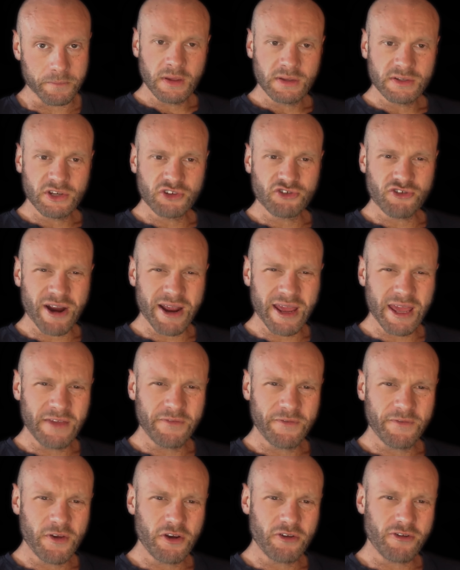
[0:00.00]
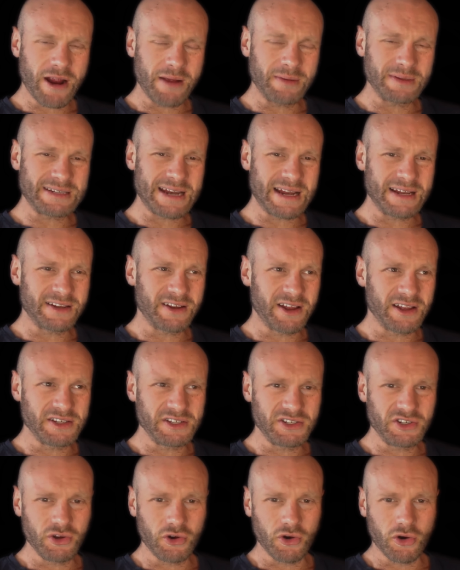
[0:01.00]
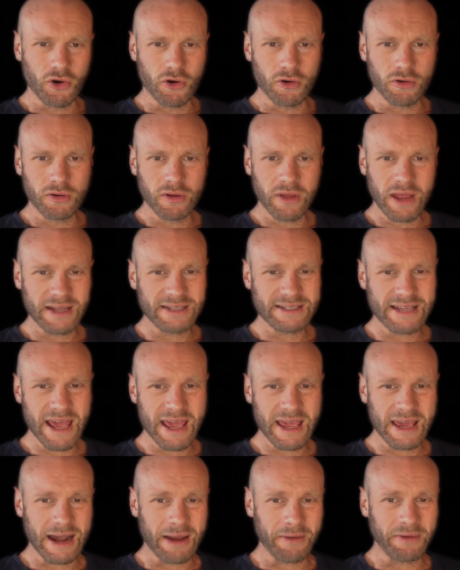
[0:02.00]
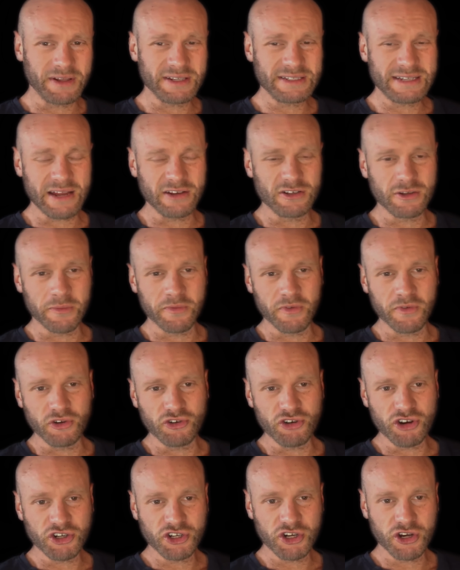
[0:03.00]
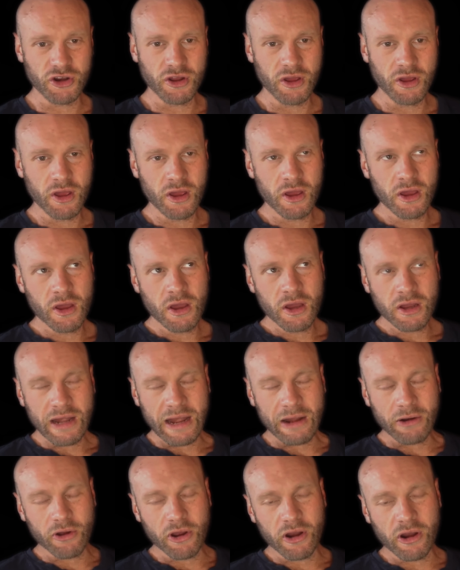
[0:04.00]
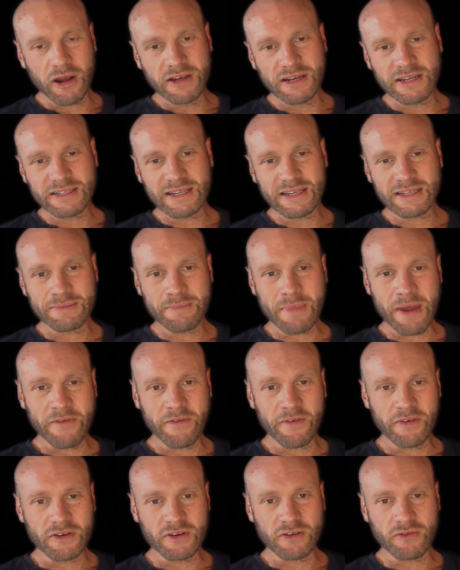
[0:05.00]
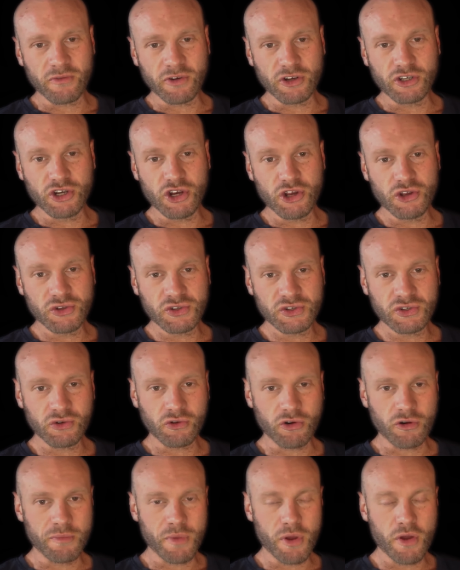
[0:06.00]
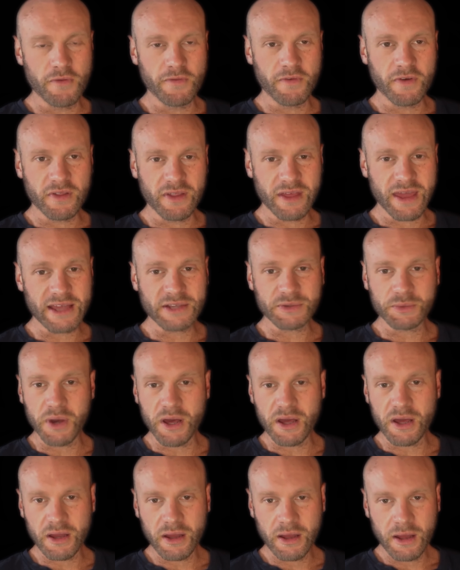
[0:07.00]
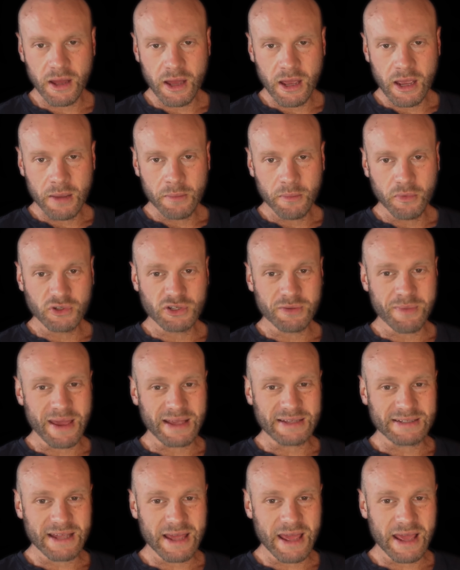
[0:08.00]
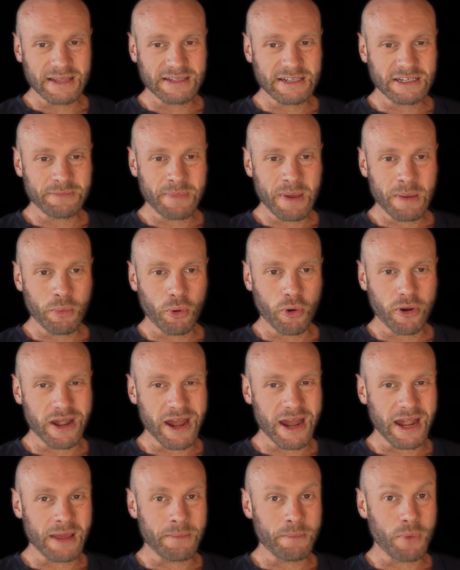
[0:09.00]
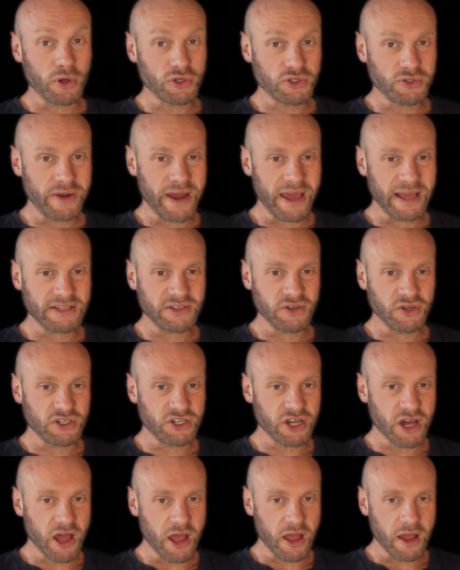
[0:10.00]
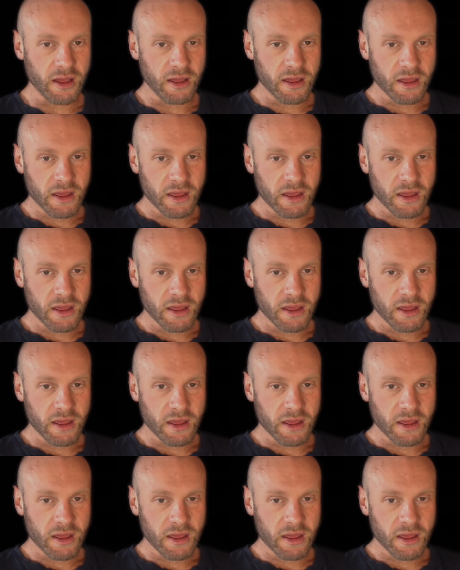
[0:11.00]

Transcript: So tracking food gram standardizes your intake, allowing you to stay on top of nutrition. Now not only does this method reduce or remove the guesswork, but also makes it easier to pinpoint any bottlenecks in your diet.